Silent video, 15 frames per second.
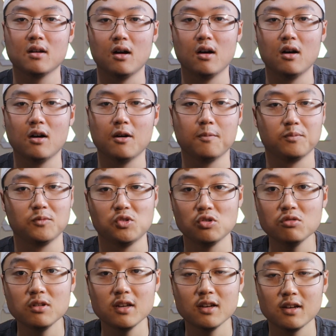
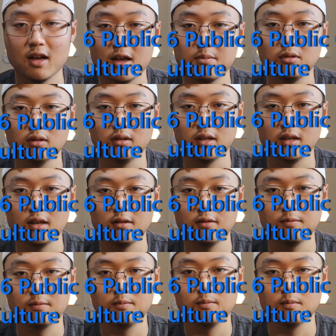Junia, I
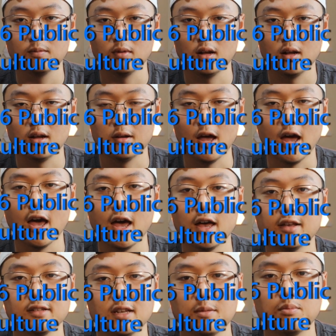believe,
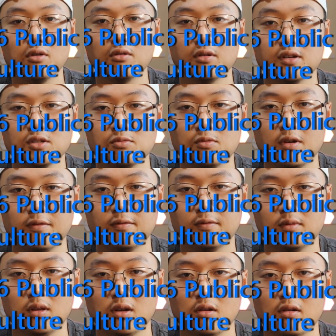has a bonus
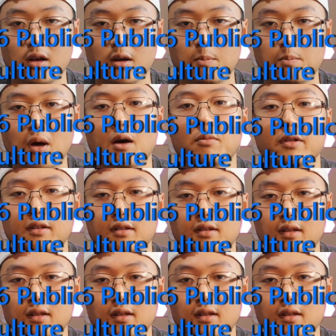with their public